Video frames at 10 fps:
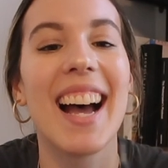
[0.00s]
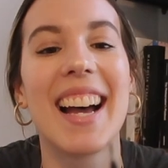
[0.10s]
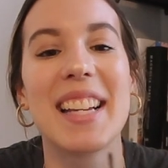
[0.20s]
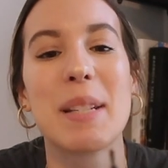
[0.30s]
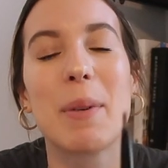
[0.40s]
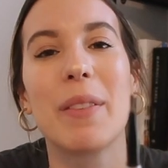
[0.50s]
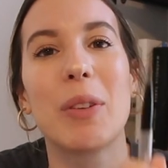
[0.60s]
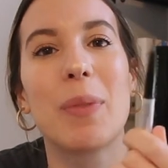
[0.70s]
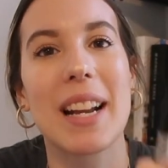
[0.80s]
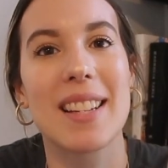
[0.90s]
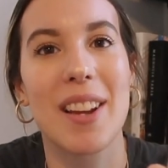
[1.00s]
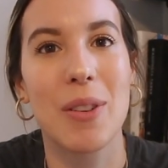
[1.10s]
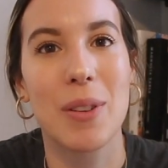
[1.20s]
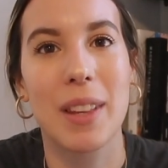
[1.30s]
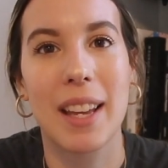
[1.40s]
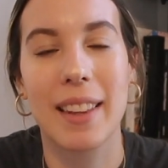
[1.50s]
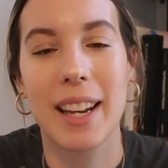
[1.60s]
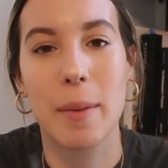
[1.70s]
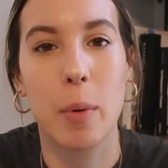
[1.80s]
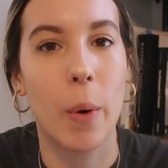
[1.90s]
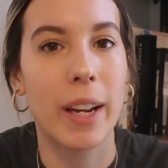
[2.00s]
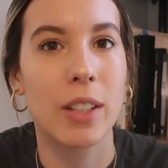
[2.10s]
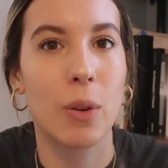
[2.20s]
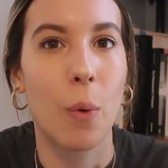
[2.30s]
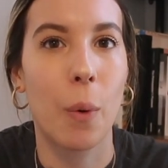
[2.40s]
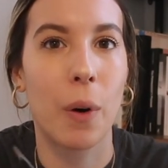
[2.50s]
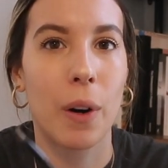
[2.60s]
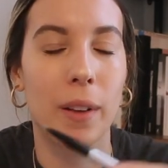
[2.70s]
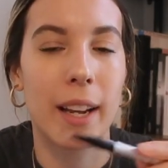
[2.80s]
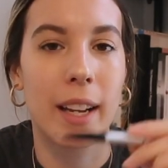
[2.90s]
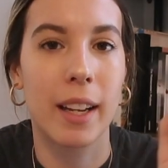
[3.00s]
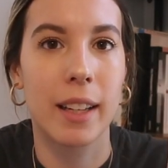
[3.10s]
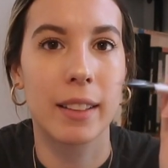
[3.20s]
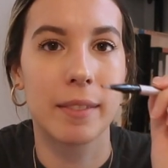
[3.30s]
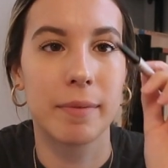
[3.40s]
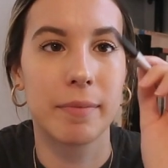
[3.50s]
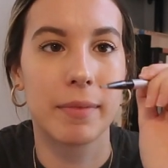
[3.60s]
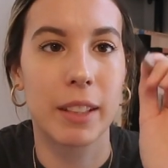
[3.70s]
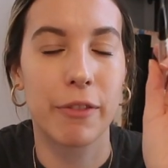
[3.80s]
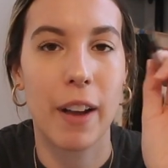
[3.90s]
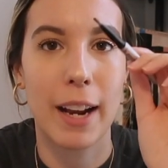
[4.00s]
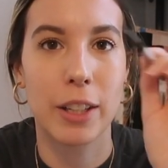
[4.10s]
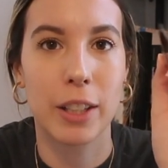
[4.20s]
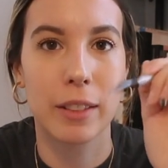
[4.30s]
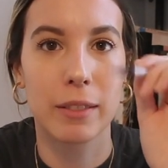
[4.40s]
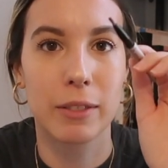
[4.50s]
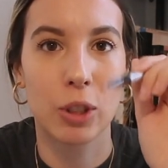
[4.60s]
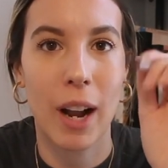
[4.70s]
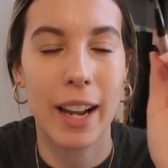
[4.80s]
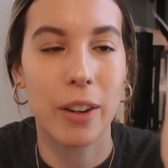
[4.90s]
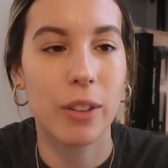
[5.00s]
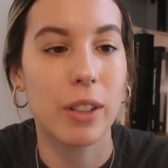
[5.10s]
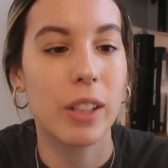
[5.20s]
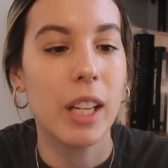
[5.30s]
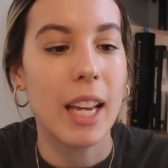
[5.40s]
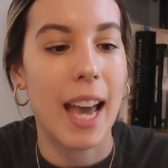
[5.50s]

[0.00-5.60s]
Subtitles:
It's more of a rectangle than like a point or like a definer triangle,